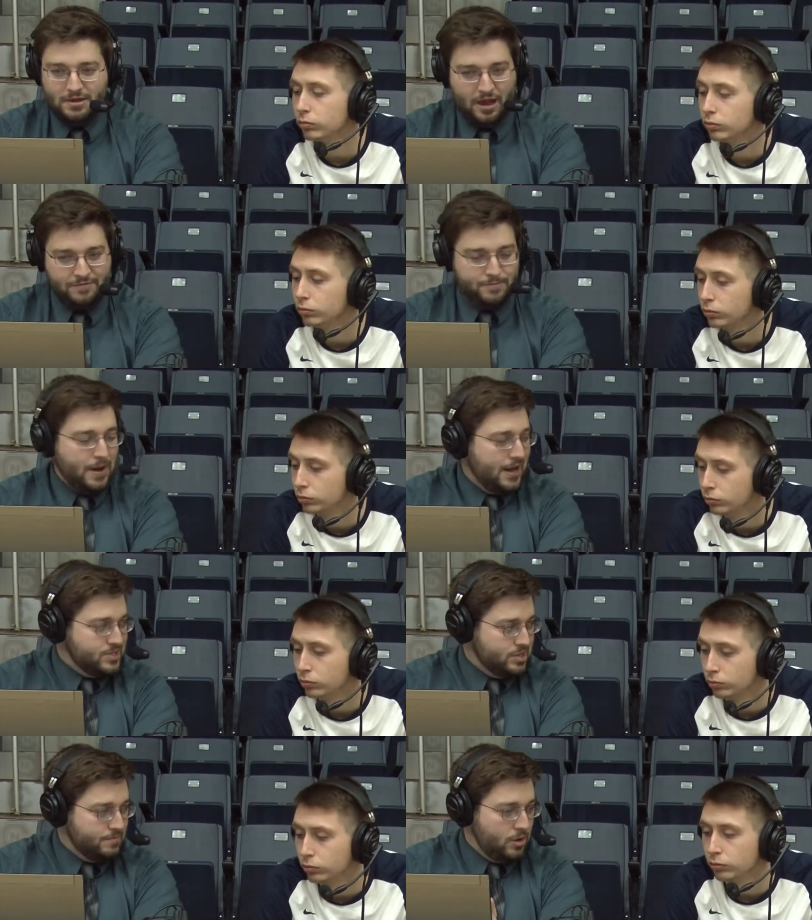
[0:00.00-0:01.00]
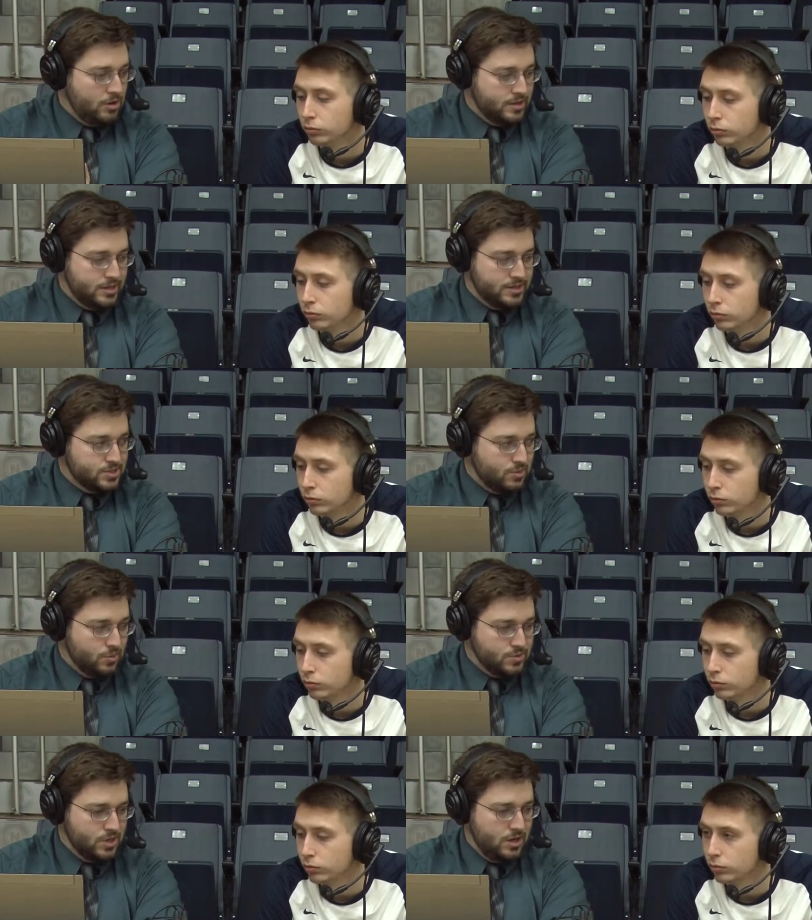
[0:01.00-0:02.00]
Speaker 1: effort passing the ball, leading to
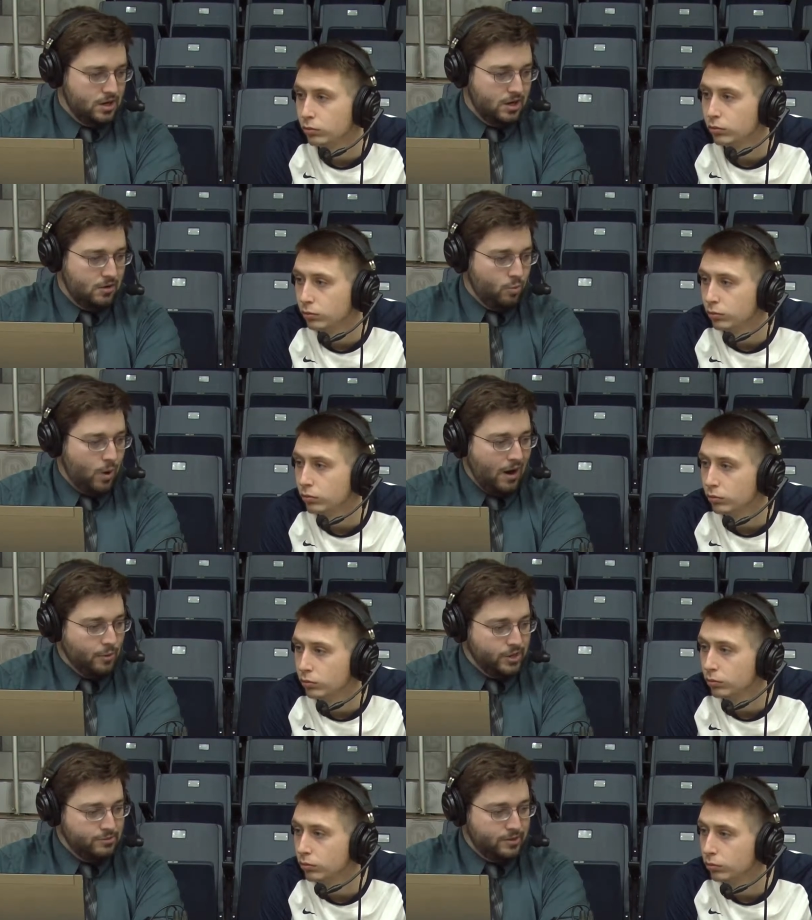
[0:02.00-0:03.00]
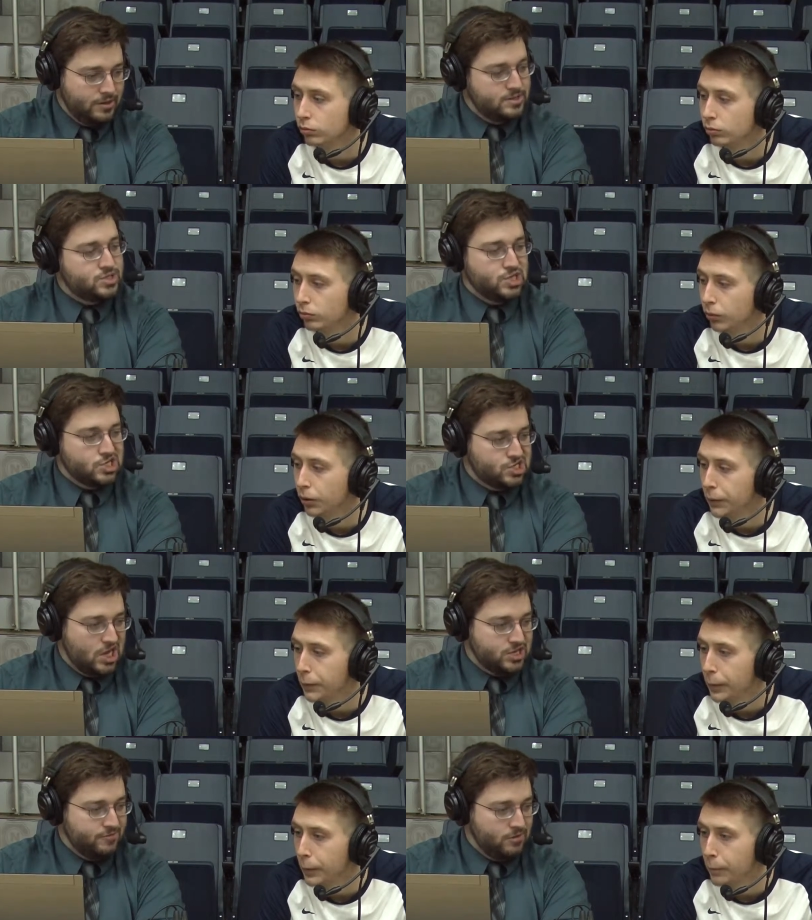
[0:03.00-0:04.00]
scores. Uh, why were you
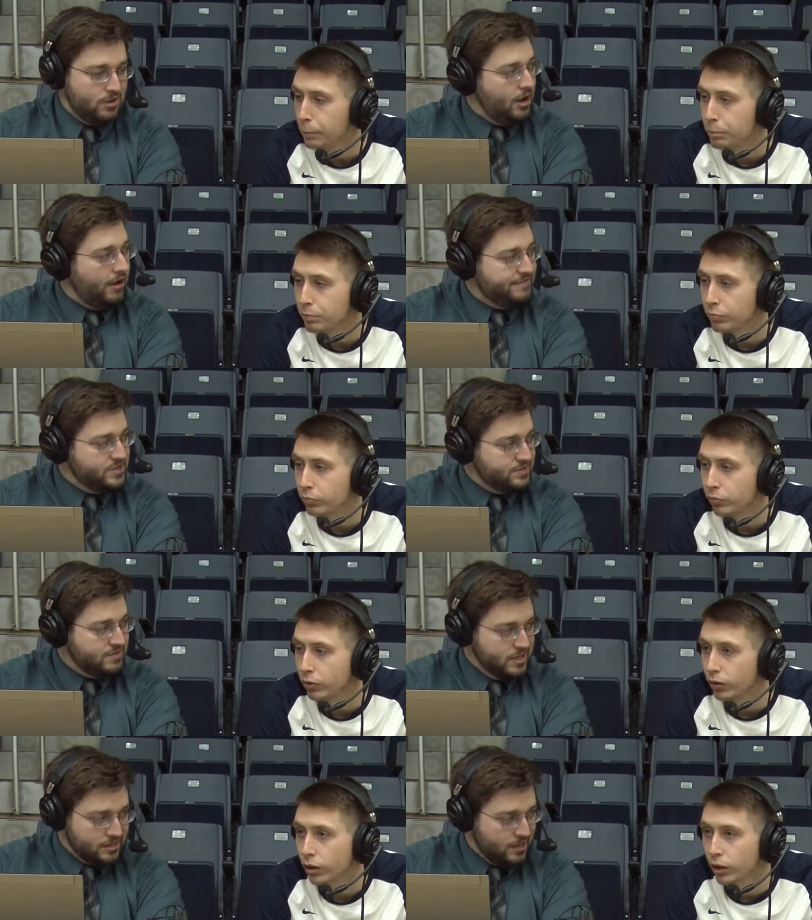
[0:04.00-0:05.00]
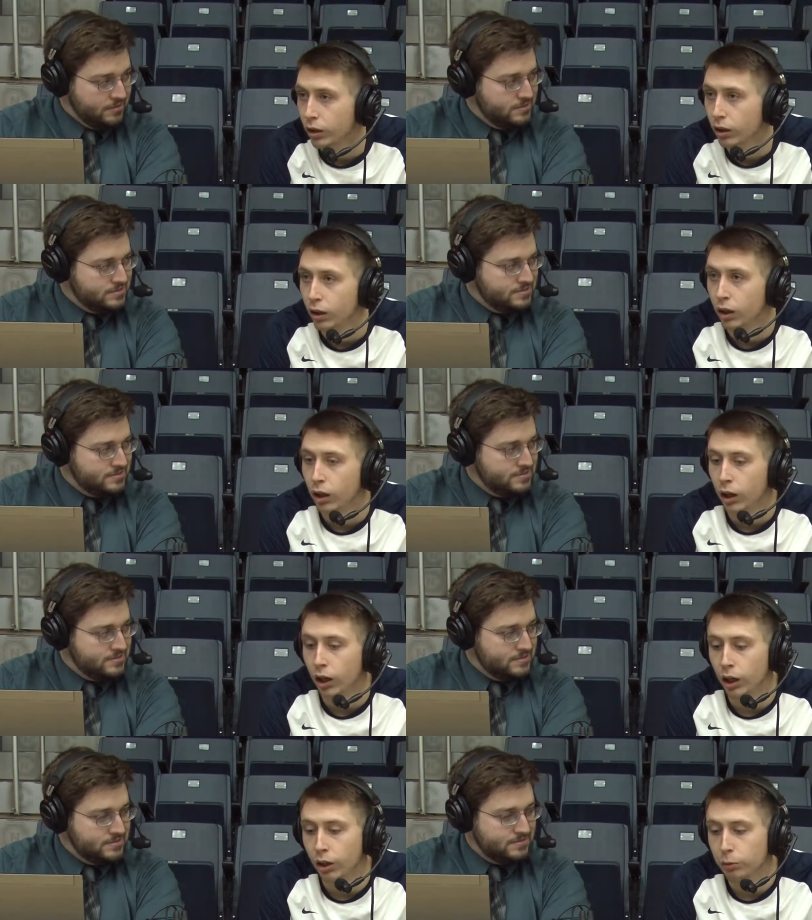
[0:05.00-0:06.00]
successful offensively today?
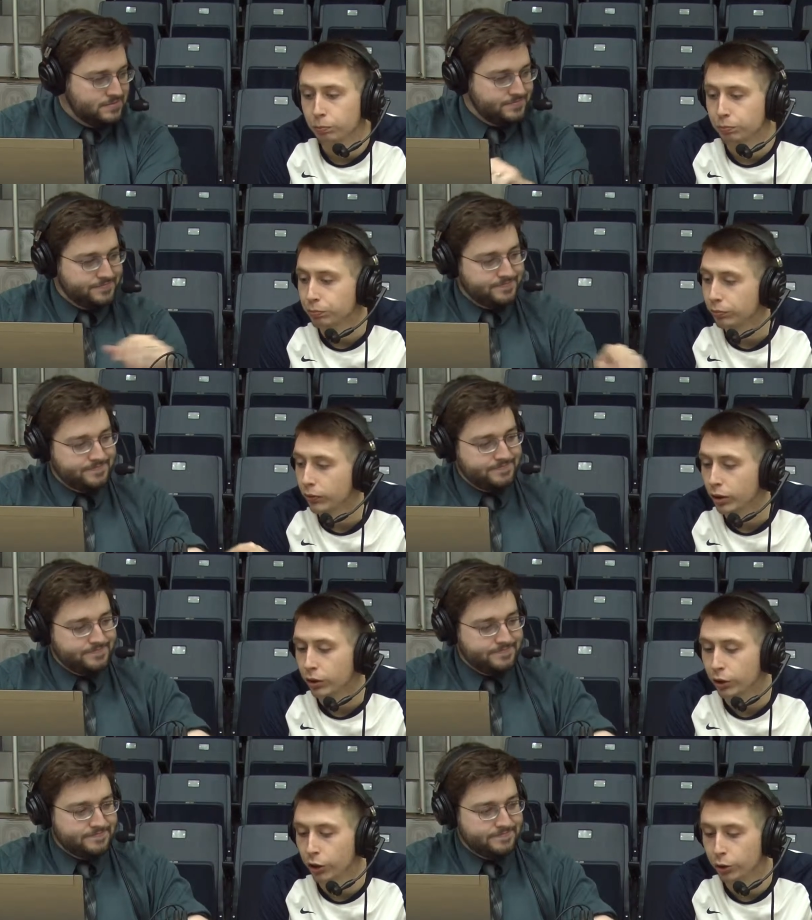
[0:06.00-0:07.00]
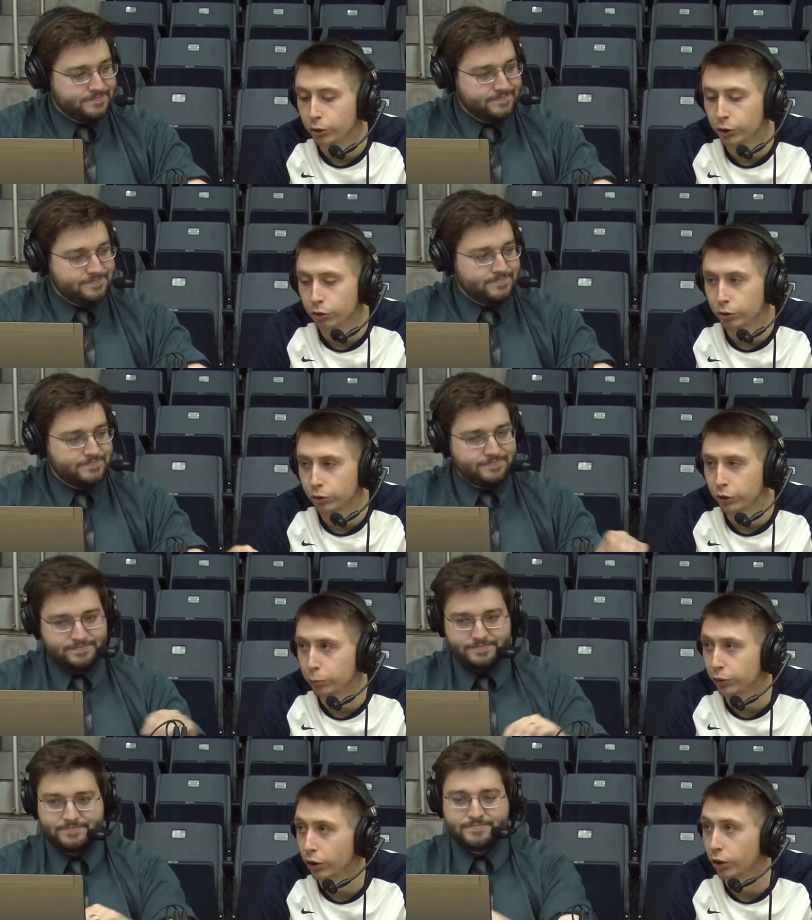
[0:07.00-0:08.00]
Speaker 2: Um, you know, coach has really just
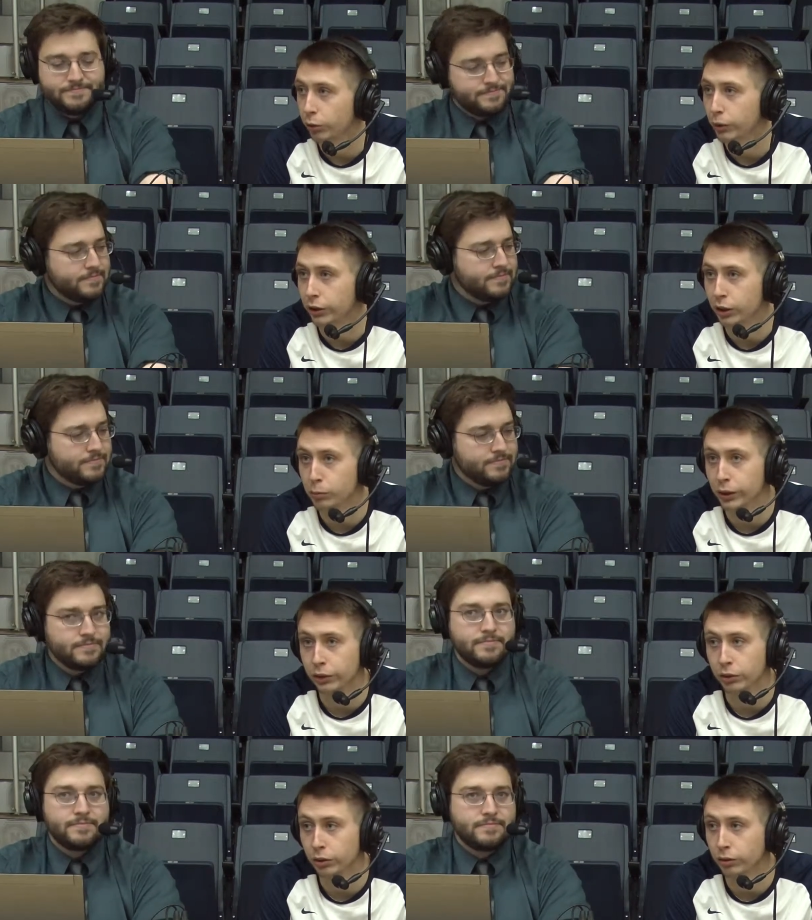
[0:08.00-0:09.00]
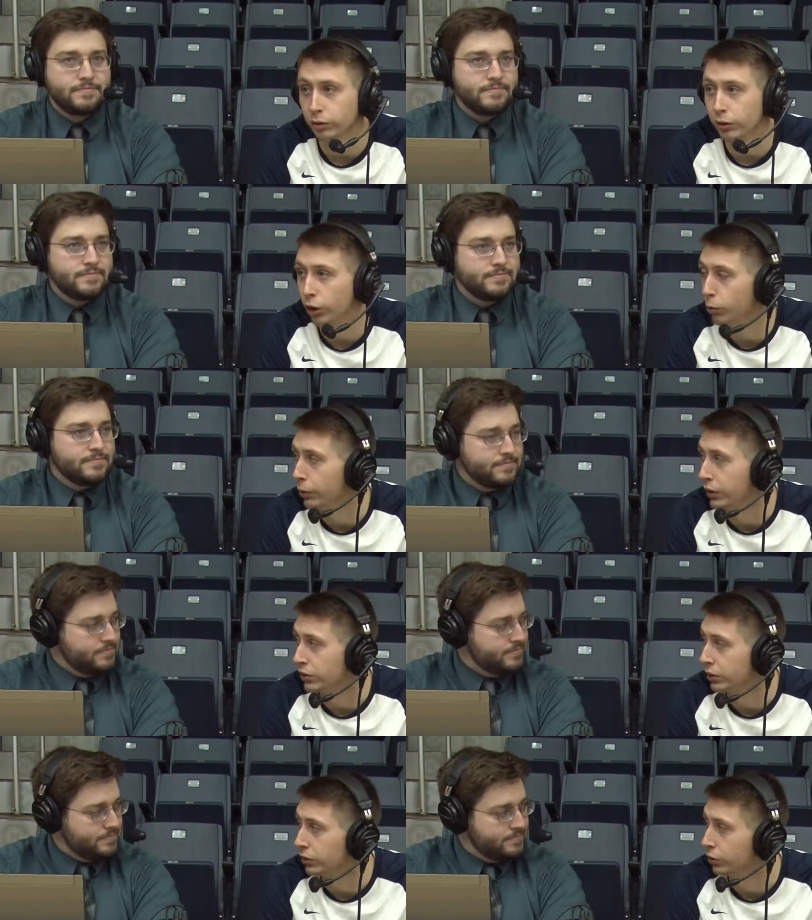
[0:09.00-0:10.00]
been talking about getting back to, to our
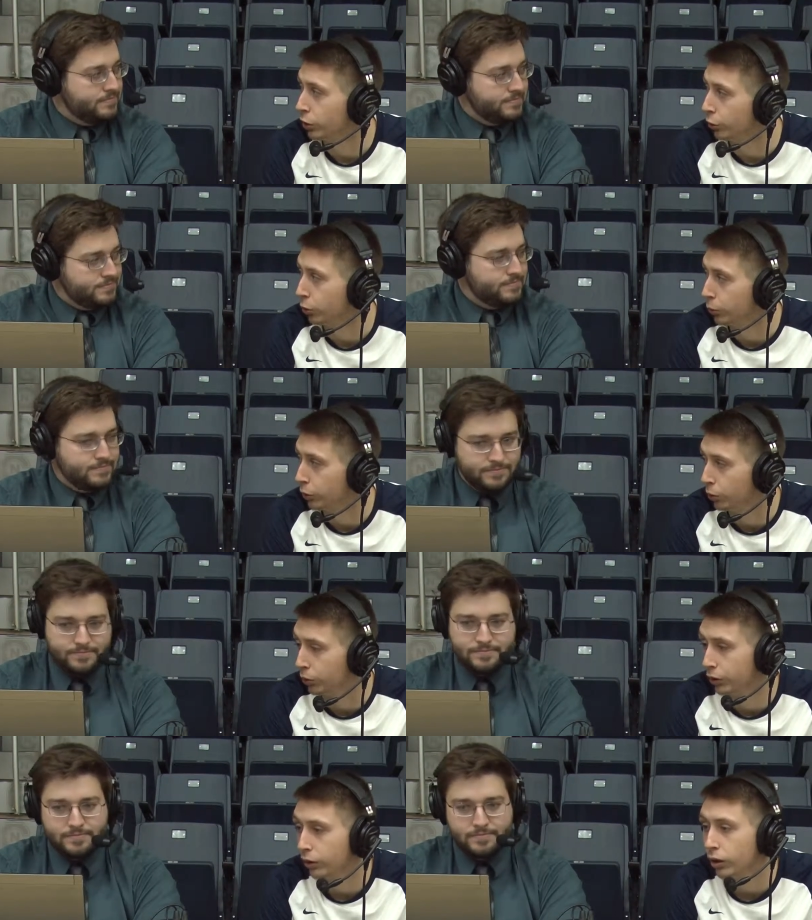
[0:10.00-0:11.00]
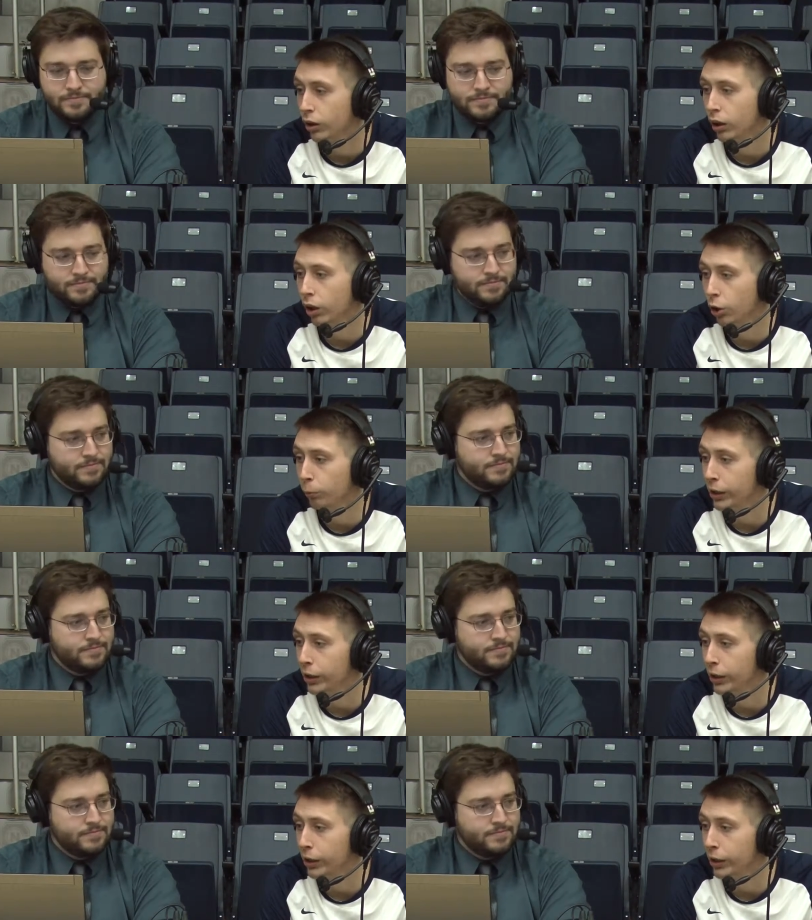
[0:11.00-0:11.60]
basics. You know, doing what we're doing, um,